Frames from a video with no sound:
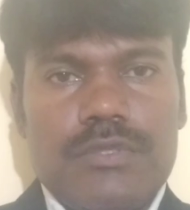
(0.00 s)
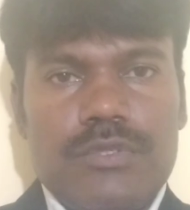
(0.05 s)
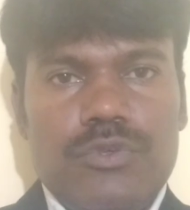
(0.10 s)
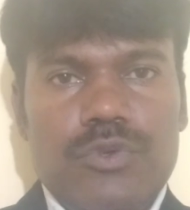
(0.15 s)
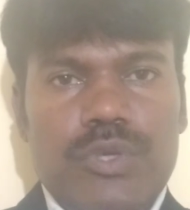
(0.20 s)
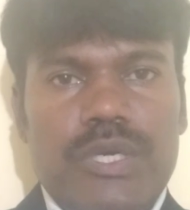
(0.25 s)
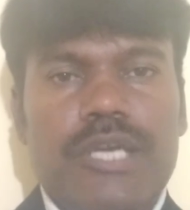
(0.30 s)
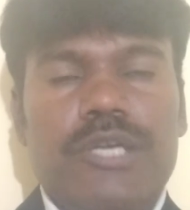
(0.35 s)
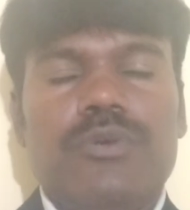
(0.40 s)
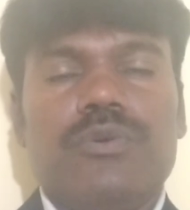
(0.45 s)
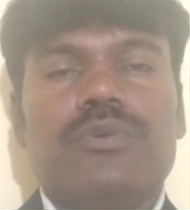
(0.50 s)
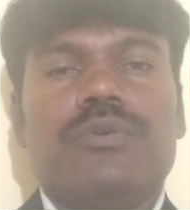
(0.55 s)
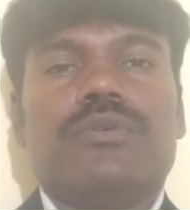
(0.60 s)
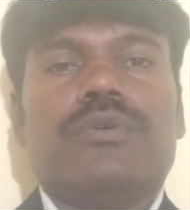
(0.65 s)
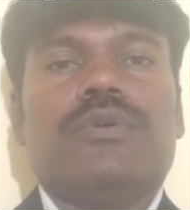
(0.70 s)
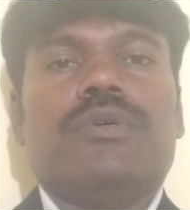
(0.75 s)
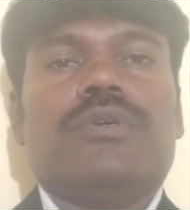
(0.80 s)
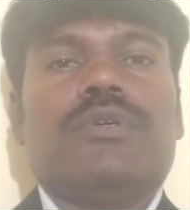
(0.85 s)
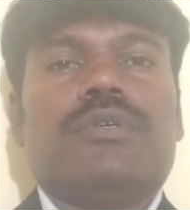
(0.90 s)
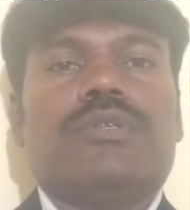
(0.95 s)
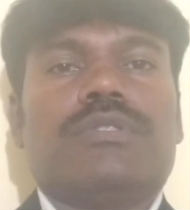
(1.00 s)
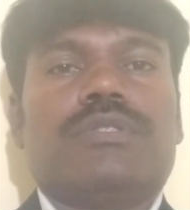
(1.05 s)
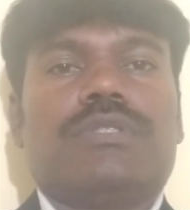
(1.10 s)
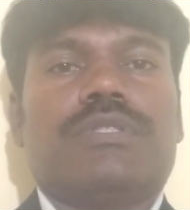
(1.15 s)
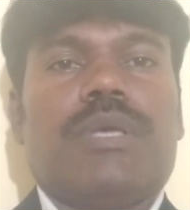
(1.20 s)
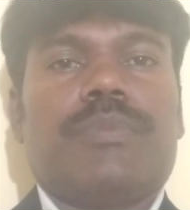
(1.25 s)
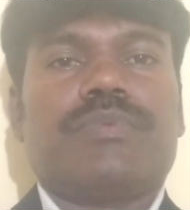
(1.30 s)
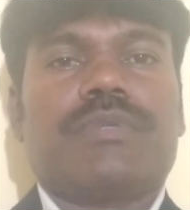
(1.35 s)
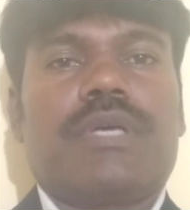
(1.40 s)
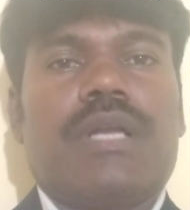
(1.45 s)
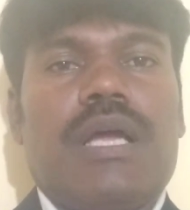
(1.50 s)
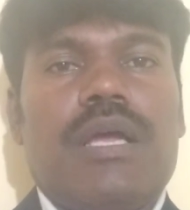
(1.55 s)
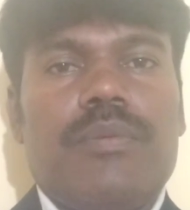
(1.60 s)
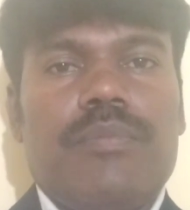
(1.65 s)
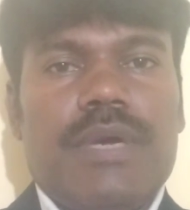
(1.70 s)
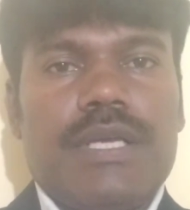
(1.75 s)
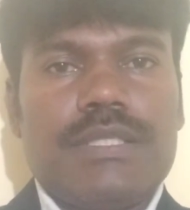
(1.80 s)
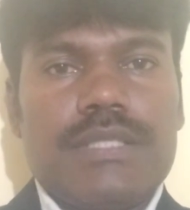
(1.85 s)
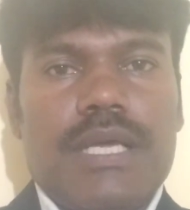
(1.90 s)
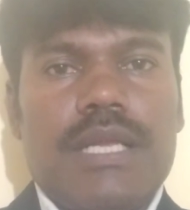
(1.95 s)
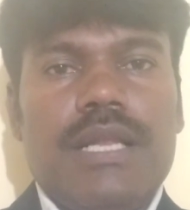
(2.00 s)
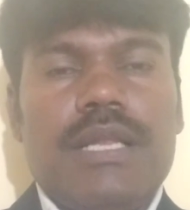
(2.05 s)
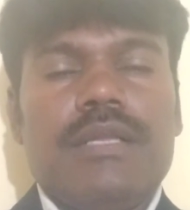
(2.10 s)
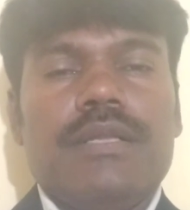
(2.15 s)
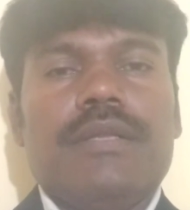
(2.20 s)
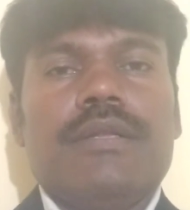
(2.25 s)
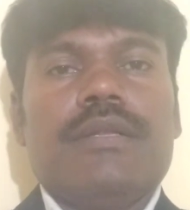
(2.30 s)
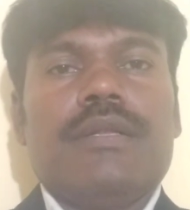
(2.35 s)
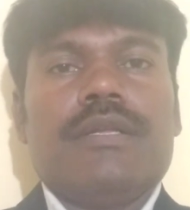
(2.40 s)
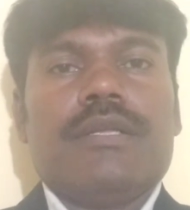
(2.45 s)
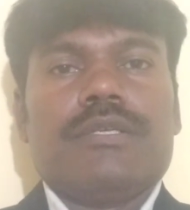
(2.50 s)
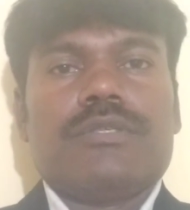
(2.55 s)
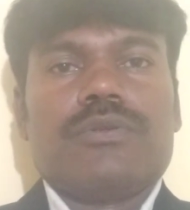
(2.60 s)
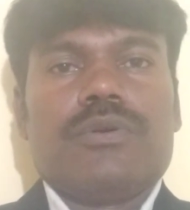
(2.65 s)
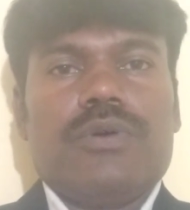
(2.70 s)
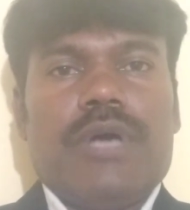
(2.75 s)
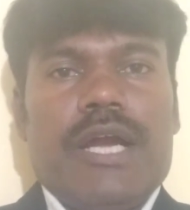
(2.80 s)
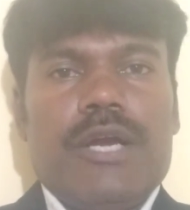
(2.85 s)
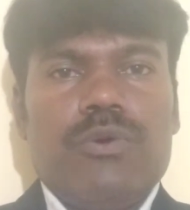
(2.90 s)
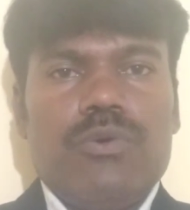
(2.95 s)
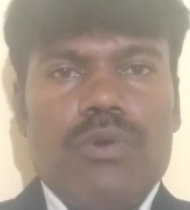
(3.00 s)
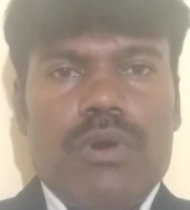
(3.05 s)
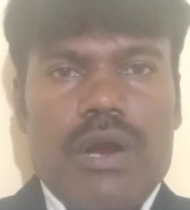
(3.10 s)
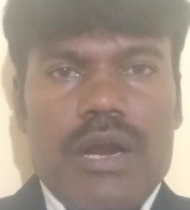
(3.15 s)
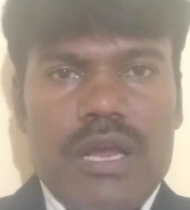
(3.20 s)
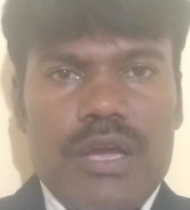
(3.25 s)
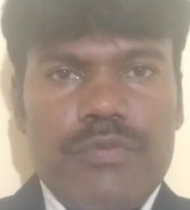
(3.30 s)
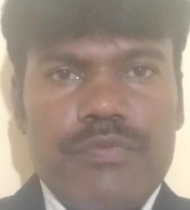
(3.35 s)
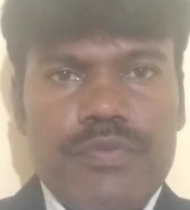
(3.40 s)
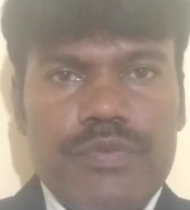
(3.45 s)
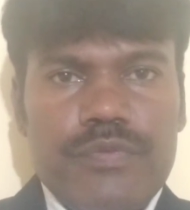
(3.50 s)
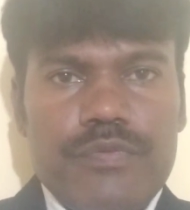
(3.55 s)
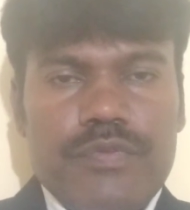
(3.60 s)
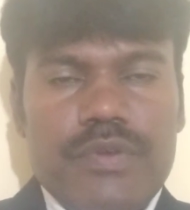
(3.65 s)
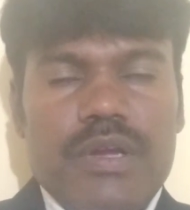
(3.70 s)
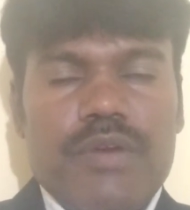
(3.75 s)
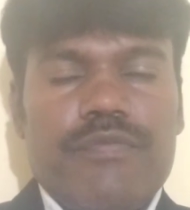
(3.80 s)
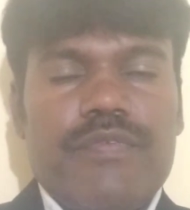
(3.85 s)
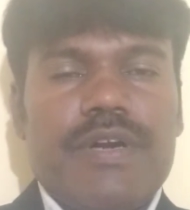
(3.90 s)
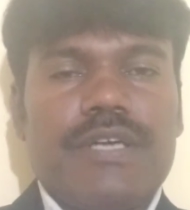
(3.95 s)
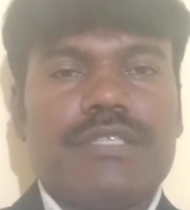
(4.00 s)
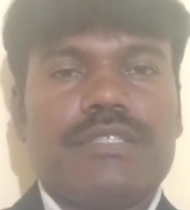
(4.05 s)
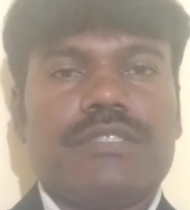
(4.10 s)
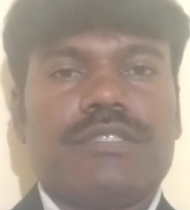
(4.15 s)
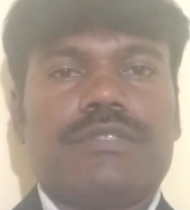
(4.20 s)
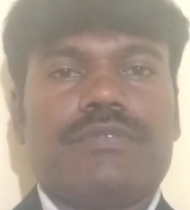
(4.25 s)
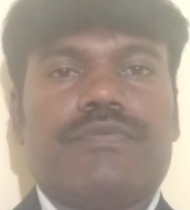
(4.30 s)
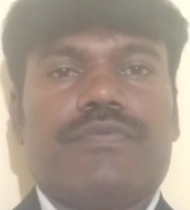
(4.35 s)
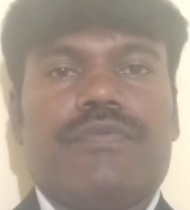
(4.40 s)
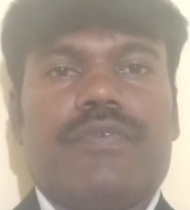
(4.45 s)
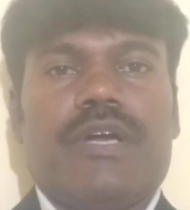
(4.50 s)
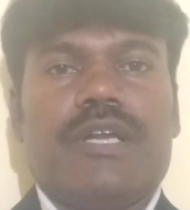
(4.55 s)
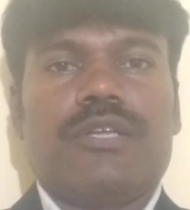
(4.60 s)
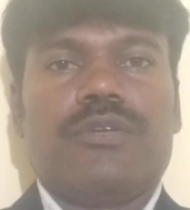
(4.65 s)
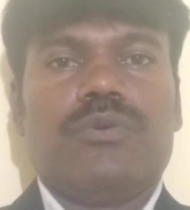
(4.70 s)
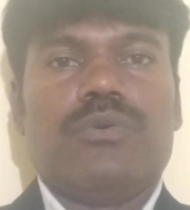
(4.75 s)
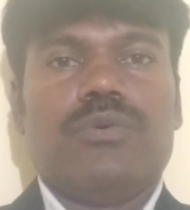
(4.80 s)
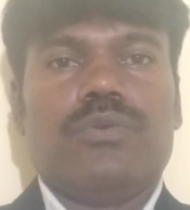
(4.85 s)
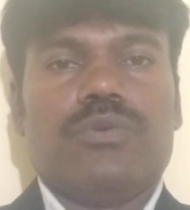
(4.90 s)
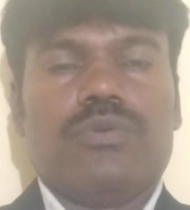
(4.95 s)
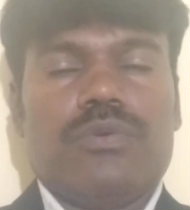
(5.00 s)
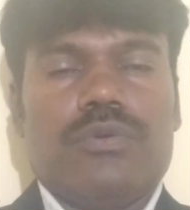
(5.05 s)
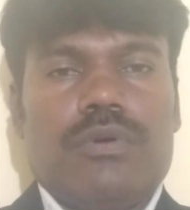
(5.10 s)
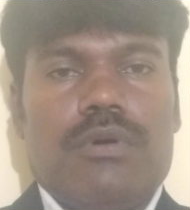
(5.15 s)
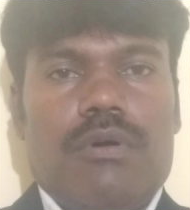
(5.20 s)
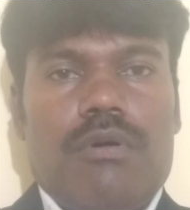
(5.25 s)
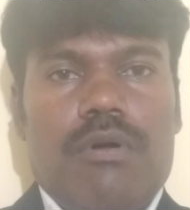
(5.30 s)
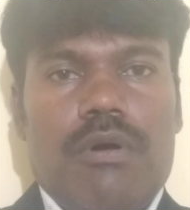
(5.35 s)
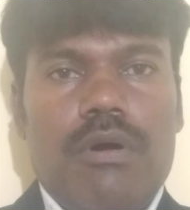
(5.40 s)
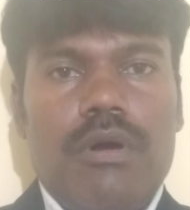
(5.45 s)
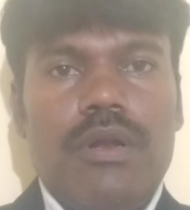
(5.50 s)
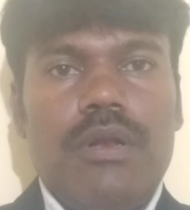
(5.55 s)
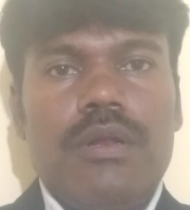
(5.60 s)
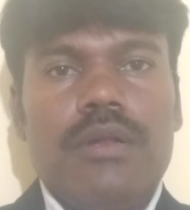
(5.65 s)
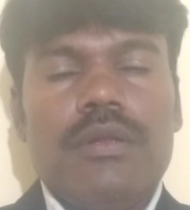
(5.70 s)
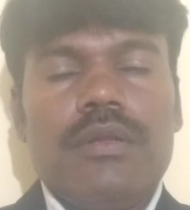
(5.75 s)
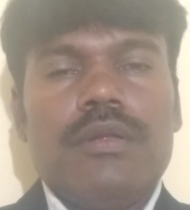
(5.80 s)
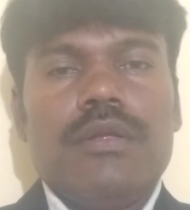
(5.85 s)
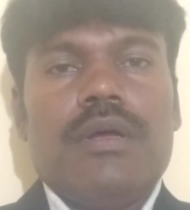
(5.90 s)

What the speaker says: you need to subscribe my channel. So I do a lot of efforts for you all.